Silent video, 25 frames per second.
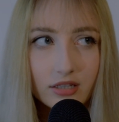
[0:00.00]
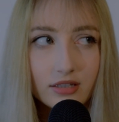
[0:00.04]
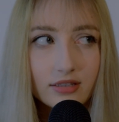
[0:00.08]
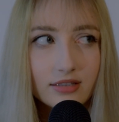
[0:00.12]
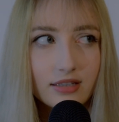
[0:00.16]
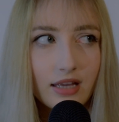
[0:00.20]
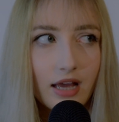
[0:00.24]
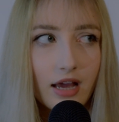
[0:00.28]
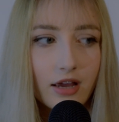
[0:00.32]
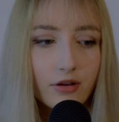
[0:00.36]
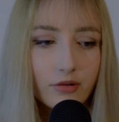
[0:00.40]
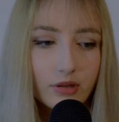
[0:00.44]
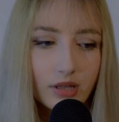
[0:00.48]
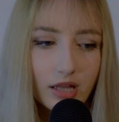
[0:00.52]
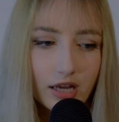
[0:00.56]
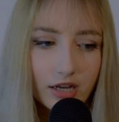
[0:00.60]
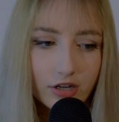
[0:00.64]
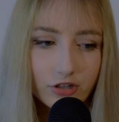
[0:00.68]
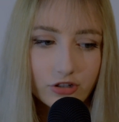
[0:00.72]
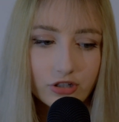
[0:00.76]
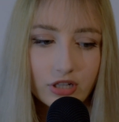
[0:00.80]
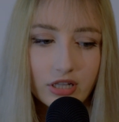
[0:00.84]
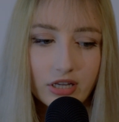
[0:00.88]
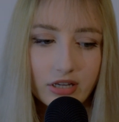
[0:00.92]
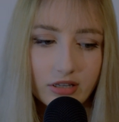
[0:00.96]
because I will
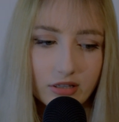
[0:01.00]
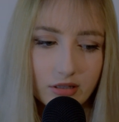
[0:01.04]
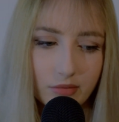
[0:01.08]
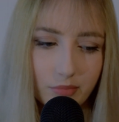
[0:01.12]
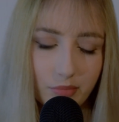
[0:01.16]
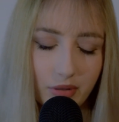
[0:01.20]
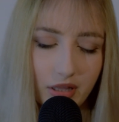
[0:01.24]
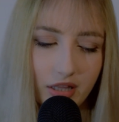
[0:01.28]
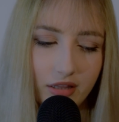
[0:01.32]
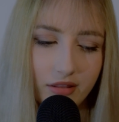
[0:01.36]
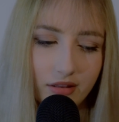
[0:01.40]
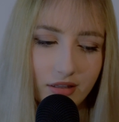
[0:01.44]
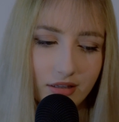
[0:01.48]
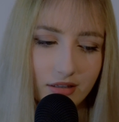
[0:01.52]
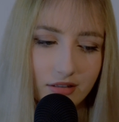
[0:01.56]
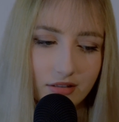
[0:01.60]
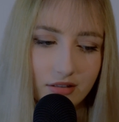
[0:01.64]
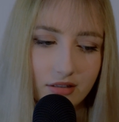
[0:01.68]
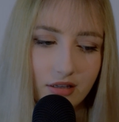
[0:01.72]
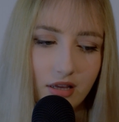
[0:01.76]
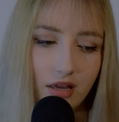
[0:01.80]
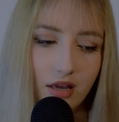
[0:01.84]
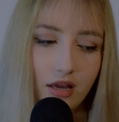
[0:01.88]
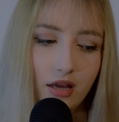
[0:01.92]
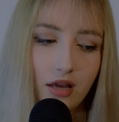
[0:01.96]
actually explain this